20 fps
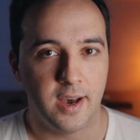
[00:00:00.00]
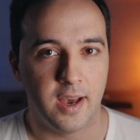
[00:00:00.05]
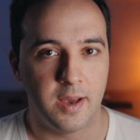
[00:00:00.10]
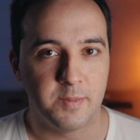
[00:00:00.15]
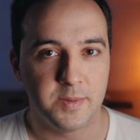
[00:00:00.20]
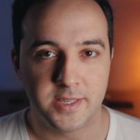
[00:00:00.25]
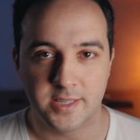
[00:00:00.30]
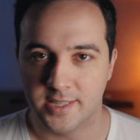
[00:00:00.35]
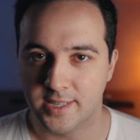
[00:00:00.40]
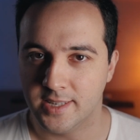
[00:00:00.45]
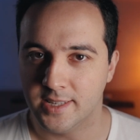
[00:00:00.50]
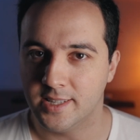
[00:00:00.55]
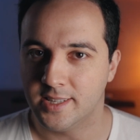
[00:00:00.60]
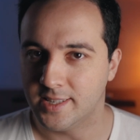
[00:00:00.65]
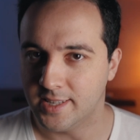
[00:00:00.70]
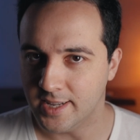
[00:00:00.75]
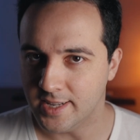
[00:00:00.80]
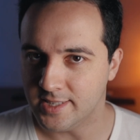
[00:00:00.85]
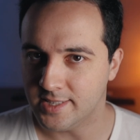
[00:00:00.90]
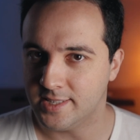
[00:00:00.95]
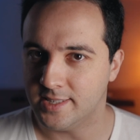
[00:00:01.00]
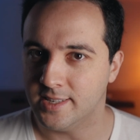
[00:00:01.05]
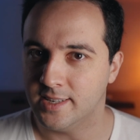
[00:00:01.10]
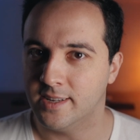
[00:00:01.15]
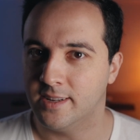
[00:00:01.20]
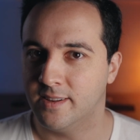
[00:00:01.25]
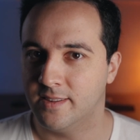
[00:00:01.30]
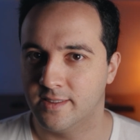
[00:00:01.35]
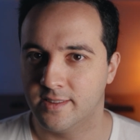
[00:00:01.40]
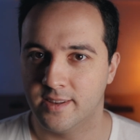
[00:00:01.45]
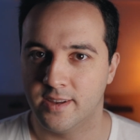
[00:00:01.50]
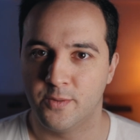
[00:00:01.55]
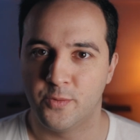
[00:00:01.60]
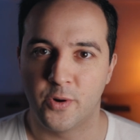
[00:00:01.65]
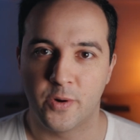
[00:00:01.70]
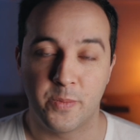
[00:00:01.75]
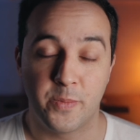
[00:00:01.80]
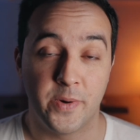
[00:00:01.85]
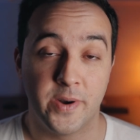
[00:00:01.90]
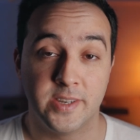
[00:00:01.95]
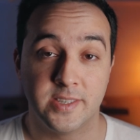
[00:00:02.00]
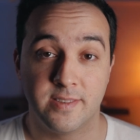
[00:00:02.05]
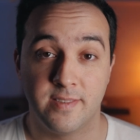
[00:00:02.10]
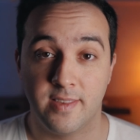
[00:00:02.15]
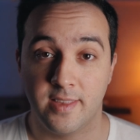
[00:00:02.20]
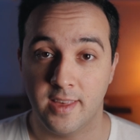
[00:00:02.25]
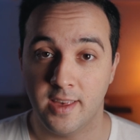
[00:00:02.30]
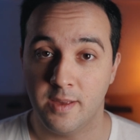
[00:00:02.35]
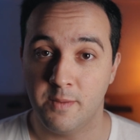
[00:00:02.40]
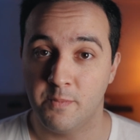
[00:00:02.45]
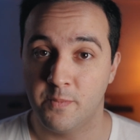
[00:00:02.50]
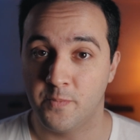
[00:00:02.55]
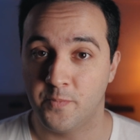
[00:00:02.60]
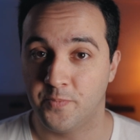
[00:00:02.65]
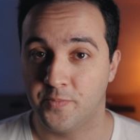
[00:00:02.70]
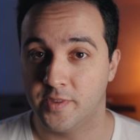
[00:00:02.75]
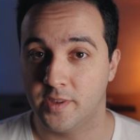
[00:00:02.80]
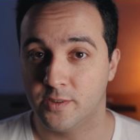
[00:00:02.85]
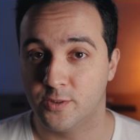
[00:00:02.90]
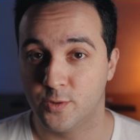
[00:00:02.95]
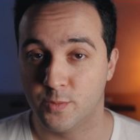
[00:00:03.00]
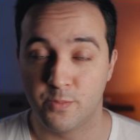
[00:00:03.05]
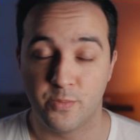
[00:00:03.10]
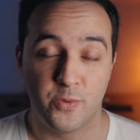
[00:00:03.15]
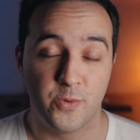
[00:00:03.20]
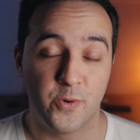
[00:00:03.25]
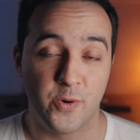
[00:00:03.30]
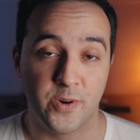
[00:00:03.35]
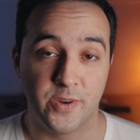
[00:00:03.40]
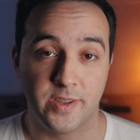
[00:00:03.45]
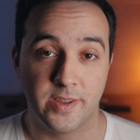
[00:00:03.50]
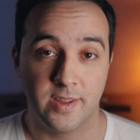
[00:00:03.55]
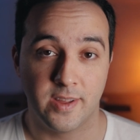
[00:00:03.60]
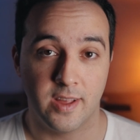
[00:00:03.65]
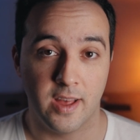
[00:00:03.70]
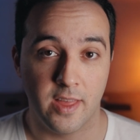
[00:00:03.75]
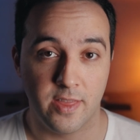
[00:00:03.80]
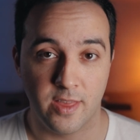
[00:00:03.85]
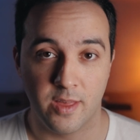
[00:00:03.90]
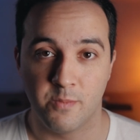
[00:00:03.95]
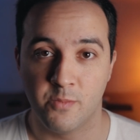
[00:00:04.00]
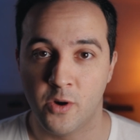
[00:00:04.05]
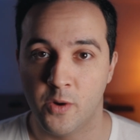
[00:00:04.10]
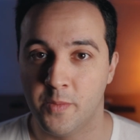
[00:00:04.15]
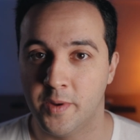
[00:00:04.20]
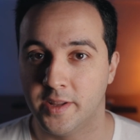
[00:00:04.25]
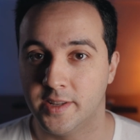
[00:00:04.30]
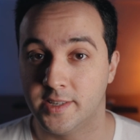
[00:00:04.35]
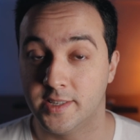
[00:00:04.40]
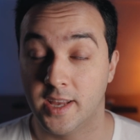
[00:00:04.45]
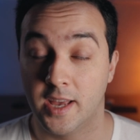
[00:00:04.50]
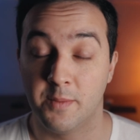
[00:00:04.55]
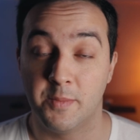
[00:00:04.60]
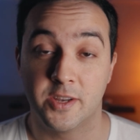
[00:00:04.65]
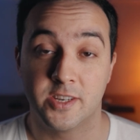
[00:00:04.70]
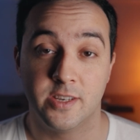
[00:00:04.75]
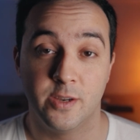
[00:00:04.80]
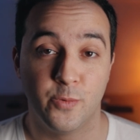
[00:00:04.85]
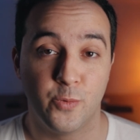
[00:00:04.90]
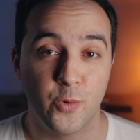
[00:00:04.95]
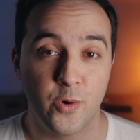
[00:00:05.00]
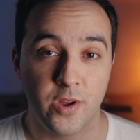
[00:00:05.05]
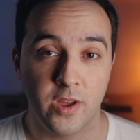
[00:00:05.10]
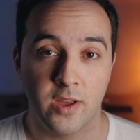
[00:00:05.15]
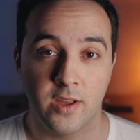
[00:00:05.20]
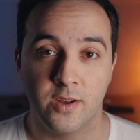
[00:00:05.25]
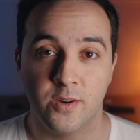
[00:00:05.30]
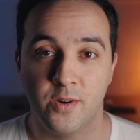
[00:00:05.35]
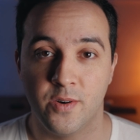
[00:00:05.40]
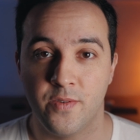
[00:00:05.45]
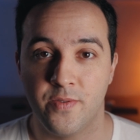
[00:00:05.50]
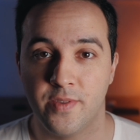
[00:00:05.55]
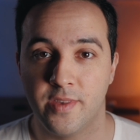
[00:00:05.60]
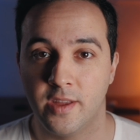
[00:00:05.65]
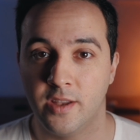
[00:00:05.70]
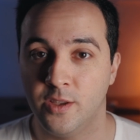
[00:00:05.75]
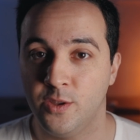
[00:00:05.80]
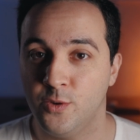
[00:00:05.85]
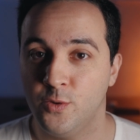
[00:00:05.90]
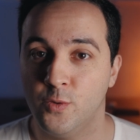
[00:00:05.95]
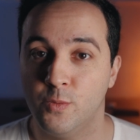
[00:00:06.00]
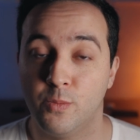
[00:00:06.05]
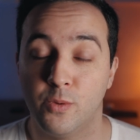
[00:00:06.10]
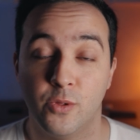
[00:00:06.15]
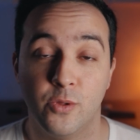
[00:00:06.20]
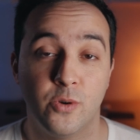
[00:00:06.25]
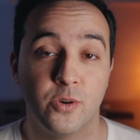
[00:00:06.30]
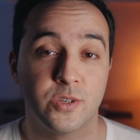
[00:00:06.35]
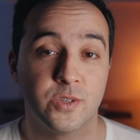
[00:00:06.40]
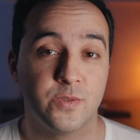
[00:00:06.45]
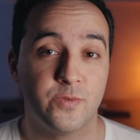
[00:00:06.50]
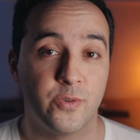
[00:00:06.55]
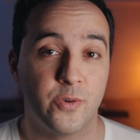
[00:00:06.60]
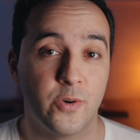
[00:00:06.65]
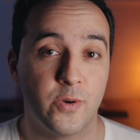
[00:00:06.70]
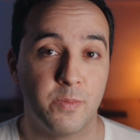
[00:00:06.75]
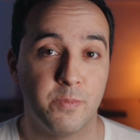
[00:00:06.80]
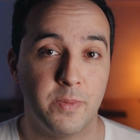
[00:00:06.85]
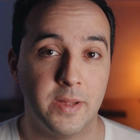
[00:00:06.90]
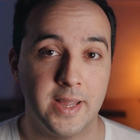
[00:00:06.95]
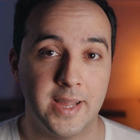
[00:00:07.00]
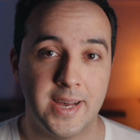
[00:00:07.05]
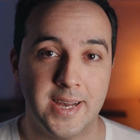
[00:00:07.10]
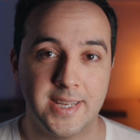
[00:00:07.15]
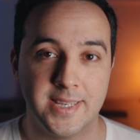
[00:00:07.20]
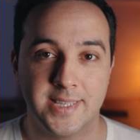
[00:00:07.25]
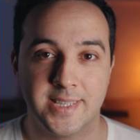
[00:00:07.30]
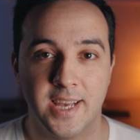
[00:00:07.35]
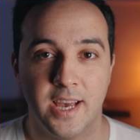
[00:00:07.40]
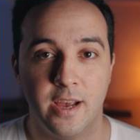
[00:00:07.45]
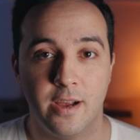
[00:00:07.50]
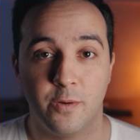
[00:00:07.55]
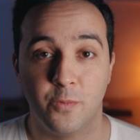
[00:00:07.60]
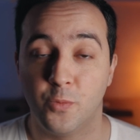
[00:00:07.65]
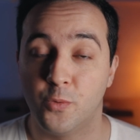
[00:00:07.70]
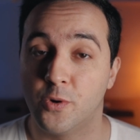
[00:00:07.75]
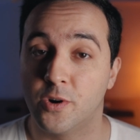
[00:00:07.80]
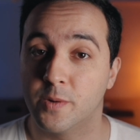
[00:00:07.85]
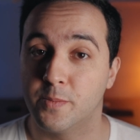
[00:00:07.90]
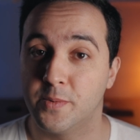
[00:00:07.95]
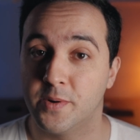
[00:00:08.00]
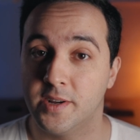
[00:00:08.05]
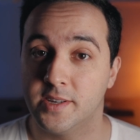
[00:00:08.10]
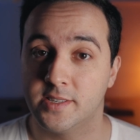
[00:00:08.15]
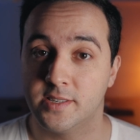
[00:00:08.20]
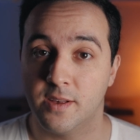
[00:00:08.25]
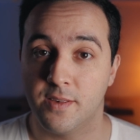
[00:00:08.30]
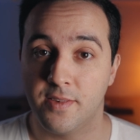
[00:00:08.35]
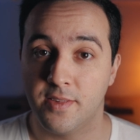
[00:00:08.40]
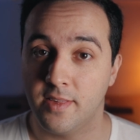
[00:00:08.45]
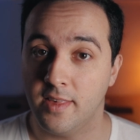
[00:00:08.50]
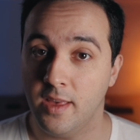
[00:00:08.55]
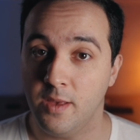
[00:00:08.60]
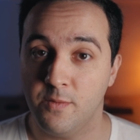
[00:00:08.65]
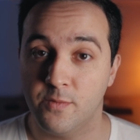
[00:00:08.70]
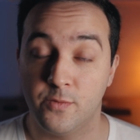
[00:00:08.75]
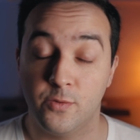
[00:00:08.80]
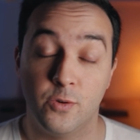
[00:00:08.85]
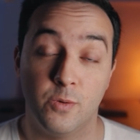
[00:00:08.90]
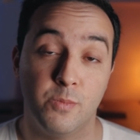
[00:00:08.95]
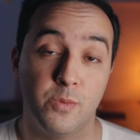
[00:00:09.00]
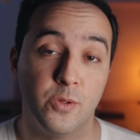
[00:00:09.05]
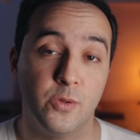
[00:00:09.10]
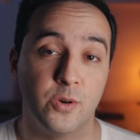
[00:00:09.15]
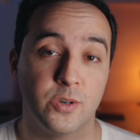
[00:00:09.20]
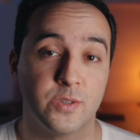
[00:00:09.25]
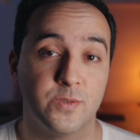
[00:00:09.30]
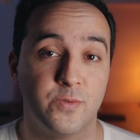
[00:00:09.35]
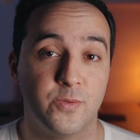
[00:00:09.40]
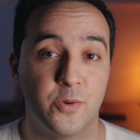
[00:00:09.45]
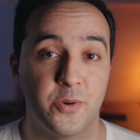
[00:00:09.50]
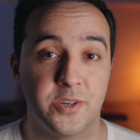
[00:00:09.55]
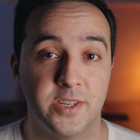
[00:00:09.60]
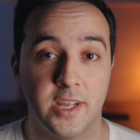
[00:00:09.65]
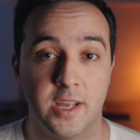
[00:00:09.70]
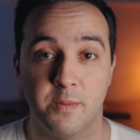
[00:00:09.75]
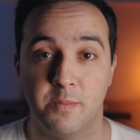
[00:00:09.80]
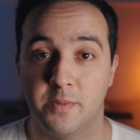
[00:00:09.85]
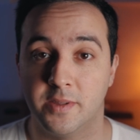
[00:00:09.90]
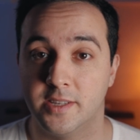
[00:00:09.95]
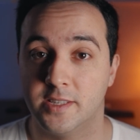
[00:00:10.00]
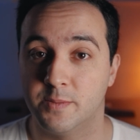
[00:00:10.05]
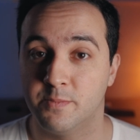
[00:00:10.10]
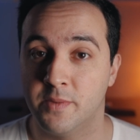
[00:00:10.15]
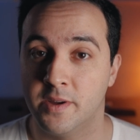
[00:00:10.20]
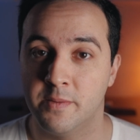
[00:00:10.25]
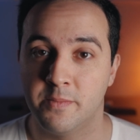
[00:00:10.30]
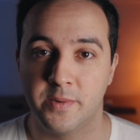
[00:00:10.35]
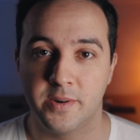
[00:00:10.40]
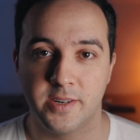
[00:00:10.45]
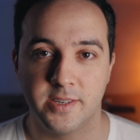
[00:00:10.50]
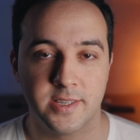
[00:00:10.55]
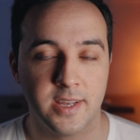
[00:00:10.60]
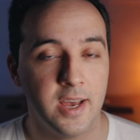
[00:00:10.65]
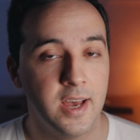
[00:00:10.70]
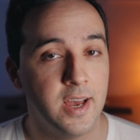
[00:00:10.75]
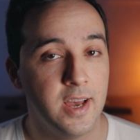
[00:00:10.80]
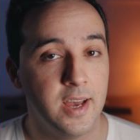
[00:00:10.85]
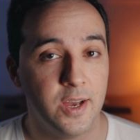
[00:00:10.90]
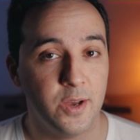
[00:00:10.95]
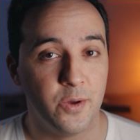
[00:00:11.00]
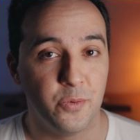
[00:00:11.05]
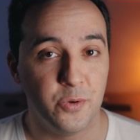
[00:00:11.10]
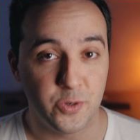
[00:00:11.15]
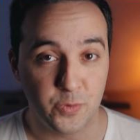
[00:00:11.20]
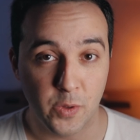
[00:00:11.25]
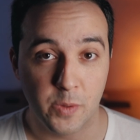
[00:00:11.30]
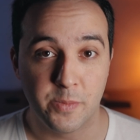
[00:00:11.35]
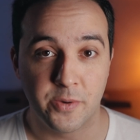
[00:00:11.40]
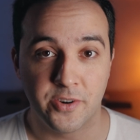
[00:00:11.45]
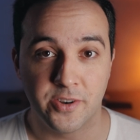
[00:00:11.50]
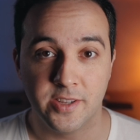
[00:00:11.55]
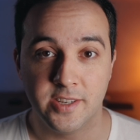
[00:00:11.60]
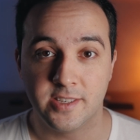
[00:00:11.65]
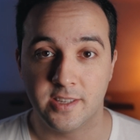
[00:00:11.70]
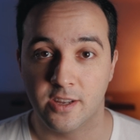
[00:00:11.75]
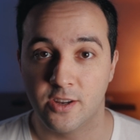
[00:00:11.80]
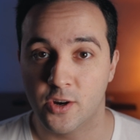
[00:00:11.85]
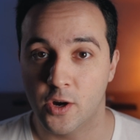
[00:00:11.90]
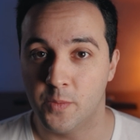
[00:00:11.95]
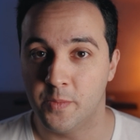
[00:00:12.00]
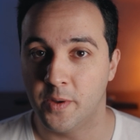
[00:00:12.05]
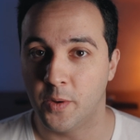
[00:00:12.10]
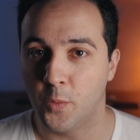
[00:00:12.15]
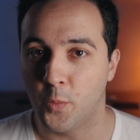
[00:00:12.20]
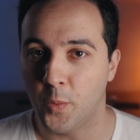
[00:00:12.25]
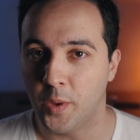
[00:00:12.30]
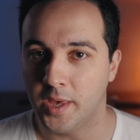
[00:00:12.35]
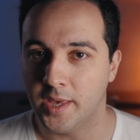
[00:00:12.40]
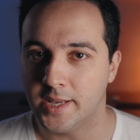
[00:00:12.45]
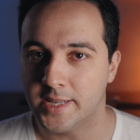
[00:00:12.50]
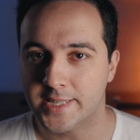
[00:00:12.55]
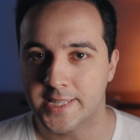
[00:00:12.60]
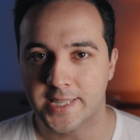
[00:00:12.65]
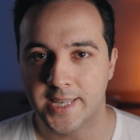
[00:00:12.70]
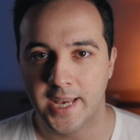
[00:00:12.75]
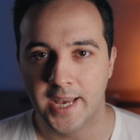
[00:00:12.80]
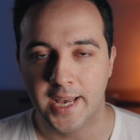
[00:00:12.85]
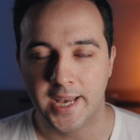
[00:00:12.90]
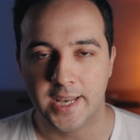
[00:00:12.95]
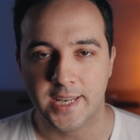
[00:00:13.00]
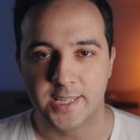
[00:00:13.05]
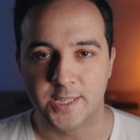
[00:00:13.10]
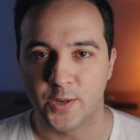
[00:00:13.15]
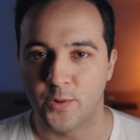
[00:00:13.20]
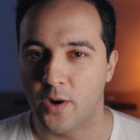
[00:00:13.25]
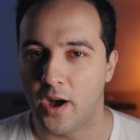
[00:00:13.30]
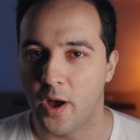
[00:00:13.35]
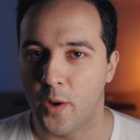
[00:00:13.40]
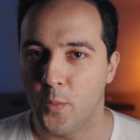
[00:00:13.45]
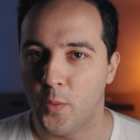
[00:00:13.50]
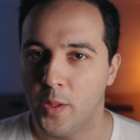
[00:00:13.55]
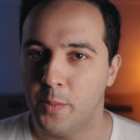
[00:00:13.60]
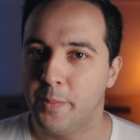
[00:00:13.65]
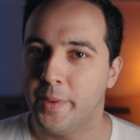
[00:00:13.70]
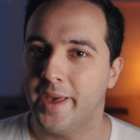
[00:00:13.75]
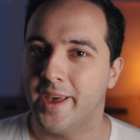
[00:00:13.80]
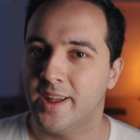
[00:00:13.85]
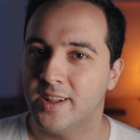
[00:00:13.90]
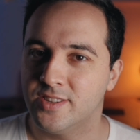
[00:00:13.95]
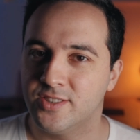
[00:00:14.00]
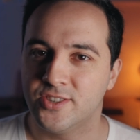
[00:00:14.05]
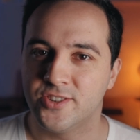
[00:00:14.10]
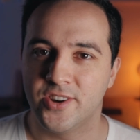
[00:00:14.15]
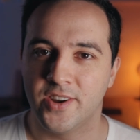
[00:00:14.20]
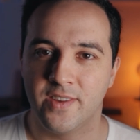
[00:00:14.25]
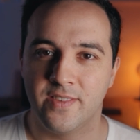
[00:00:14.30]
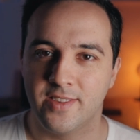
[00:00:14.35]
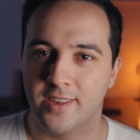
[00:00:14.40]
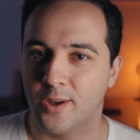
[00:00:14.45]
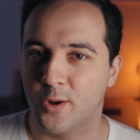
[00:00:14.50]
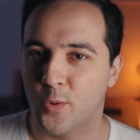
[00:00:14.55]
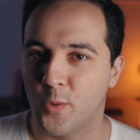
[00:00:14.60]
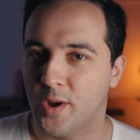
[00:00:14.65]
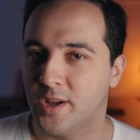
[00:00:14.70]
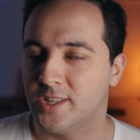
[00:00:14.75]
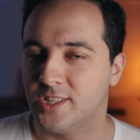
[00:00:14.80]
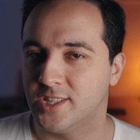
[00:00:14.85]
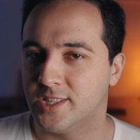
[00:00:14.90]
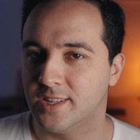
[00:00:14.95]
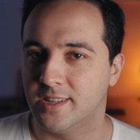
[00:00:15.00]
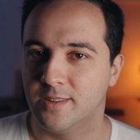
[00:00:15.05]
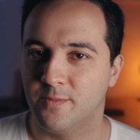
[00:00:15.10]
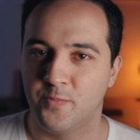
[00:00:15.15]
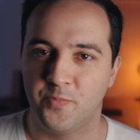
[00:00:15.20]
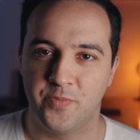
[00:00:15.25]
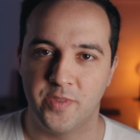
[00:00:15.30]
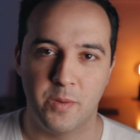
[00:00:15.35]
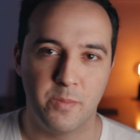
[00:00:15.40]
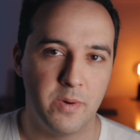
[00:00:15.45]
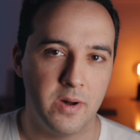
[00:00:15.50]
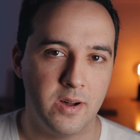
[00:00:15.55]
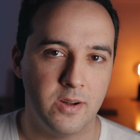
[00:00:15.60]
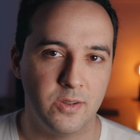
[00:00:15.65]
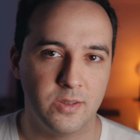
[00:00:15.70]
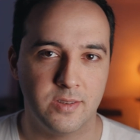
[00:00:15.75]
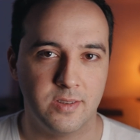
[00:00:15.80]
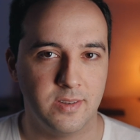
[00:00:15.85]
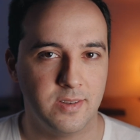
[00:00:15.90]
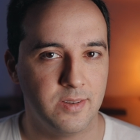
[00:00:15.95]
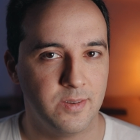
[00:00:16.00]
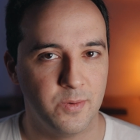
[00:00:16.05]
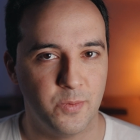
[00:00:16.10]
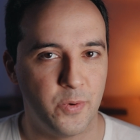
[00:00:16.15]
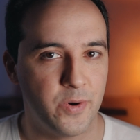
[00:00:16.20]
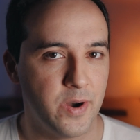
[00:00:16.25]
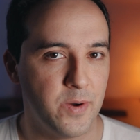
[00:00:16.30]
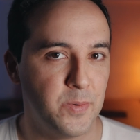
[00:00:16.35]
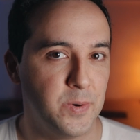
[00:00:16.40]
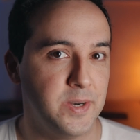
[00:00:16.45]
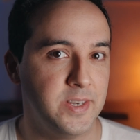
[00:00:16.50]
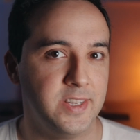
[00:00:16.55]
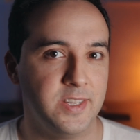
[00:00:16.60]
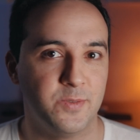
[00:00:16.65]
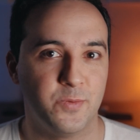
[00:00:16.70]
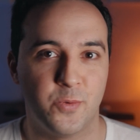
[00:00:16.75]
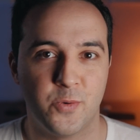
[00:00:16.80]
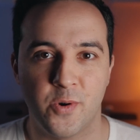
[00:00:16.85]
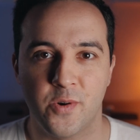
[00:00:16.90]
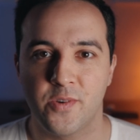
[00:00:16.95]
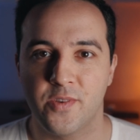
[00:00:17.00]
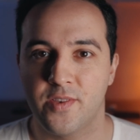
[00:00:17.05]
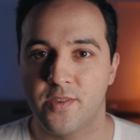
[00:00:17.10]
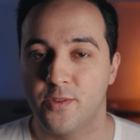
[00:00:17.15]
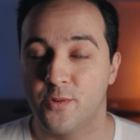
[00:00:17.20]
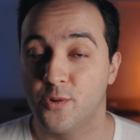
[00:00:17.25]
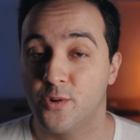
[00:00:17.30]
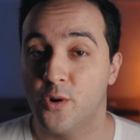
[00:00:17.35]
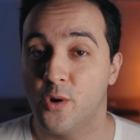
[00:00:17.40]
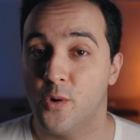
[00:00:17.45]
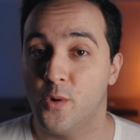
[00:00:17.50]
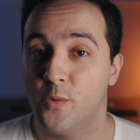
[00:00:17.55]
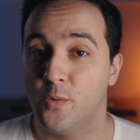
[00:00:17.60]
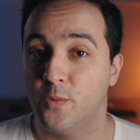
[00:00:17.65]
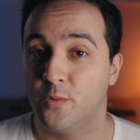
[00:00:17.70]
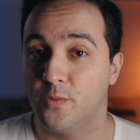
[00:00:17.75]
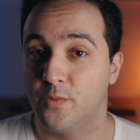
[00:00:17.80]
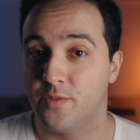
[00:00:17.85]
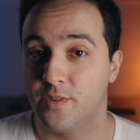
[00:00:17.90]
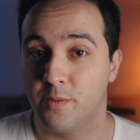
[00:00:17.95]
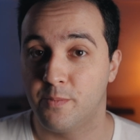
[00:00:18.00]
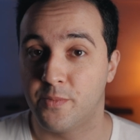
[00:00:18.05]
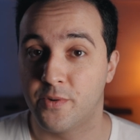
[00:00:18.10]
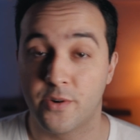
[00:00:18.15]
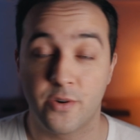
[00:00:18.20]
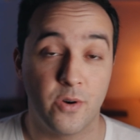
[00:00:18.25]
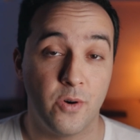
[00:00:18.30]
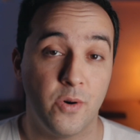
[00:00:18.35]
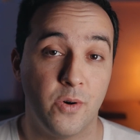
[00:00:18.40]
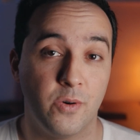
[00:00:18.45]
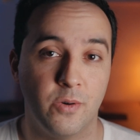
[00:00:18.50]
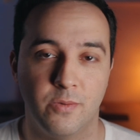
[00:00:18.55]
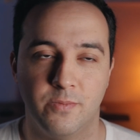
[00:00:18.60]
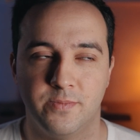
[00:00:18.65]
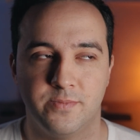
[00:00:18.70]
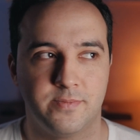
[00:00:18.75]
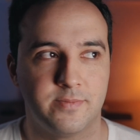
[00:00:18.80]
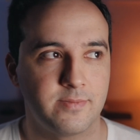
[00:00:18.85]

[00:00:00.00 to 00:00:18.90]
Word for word: I'm still testing the WordPress theme support at the moment. I'm actually working on the new Blocs 4 Plus WordPress theme for Blocs 4 Templates members, which will be released in coming weeks. So I will be answering the question about whether it is worth to go the Pro.